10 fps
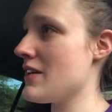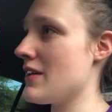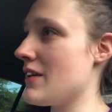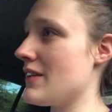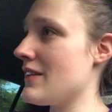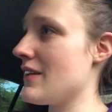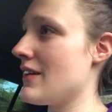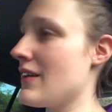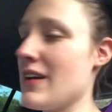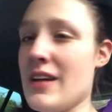And
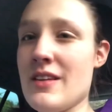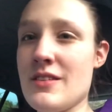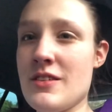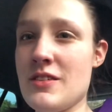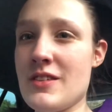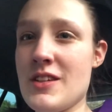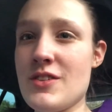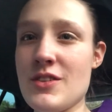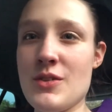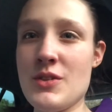uh, I guess stay
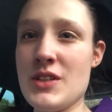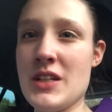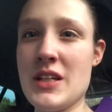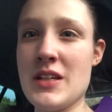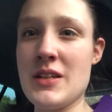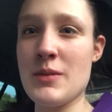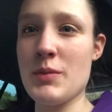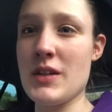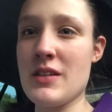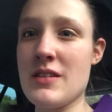tuned
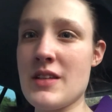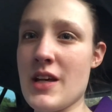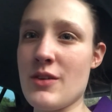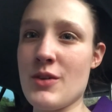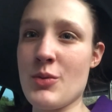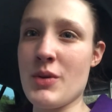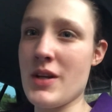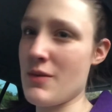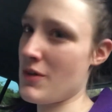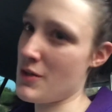because I don't know when
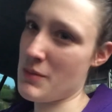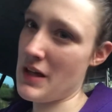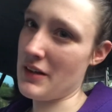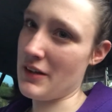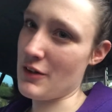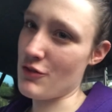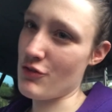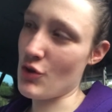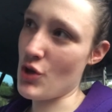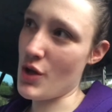I'm gonna make like a
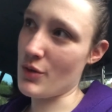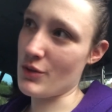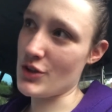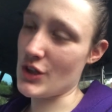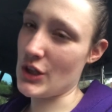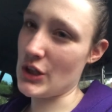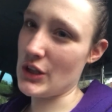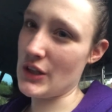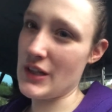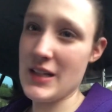full-on
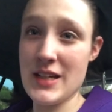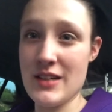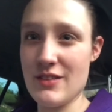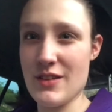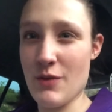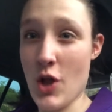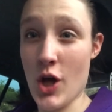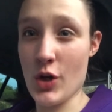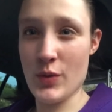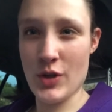return. I just have a
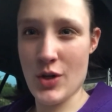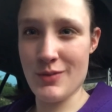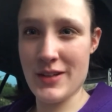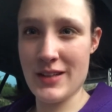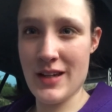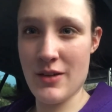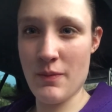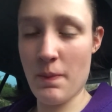lot going on right now.